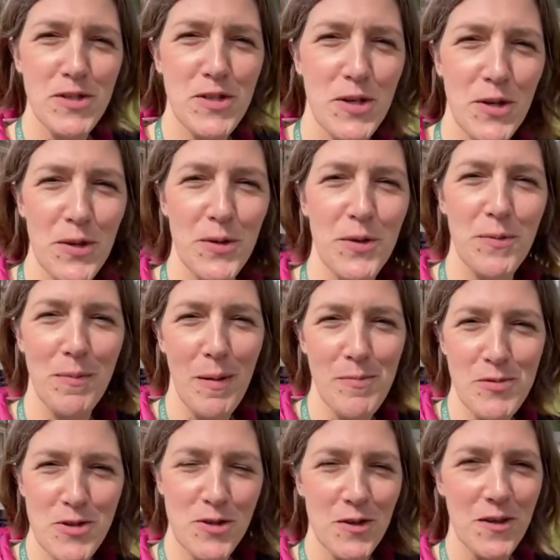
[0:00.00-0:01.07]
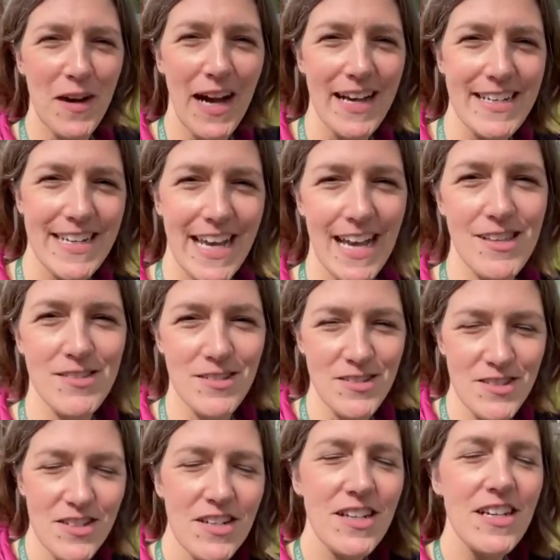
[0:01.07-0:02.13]
to Mantor and
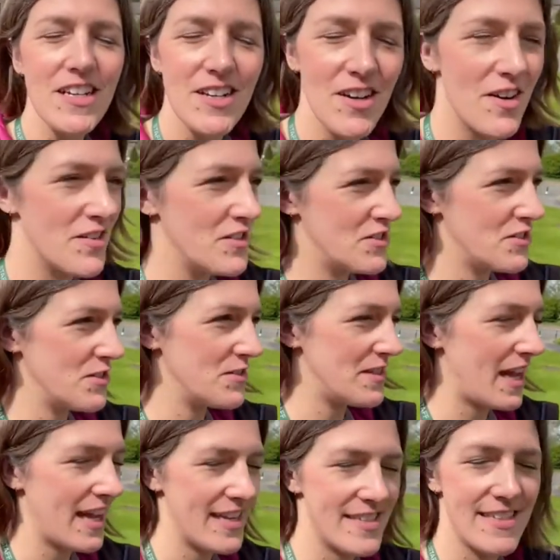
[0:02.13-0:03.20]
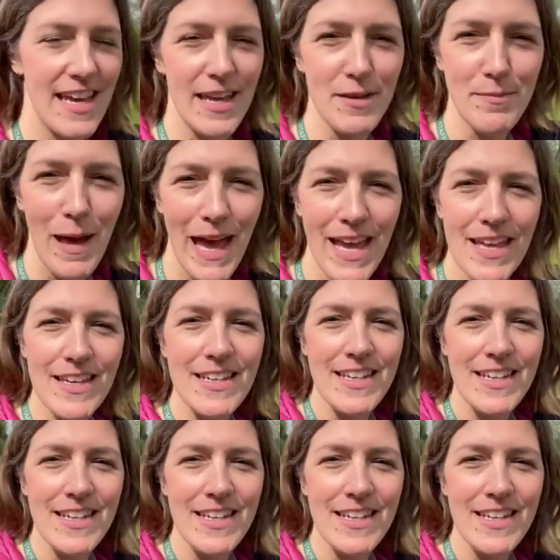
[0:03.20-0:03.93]
Castleton on the 2 days in May.